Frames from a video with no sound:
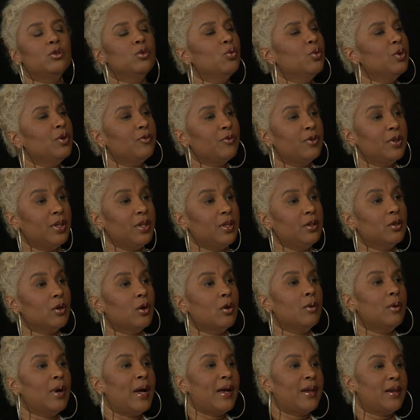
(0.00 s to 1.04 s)
wouldn't really know.
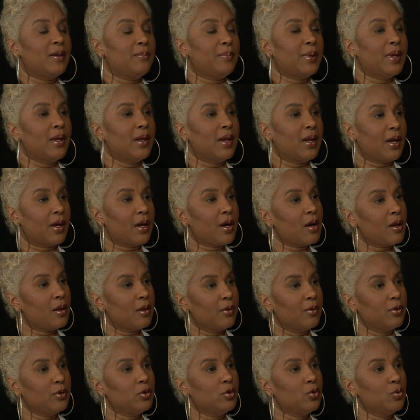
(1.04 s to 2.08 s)
Had it been in color,
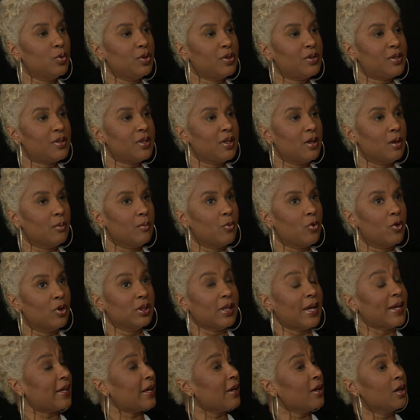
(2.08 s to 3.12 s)
you would see it more.
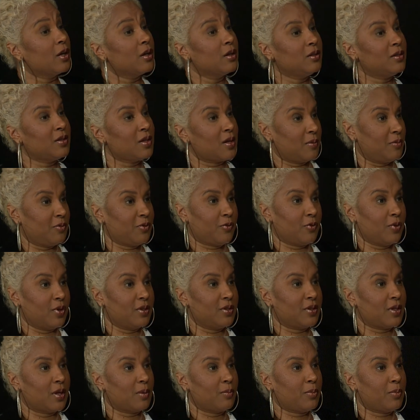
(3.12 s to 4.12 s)
Like in Good Times, for example.